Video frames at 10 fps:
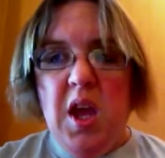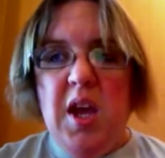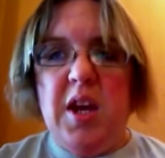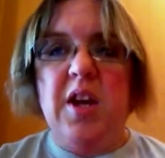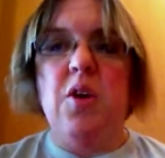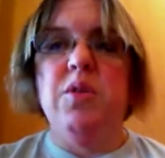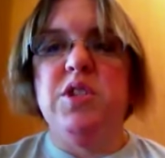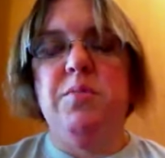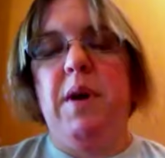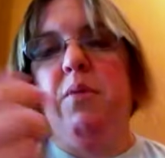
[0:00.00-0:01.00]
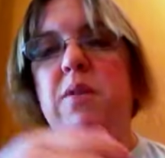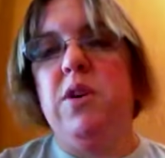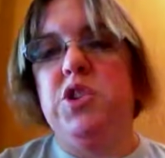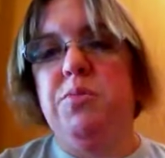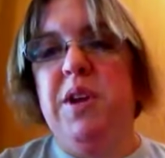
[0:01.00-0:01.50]
And I go into my Weight
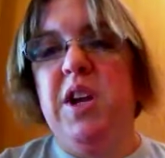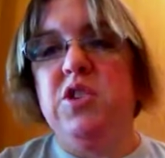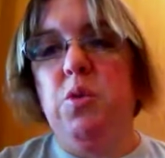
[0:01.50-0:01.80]
Watcher meeting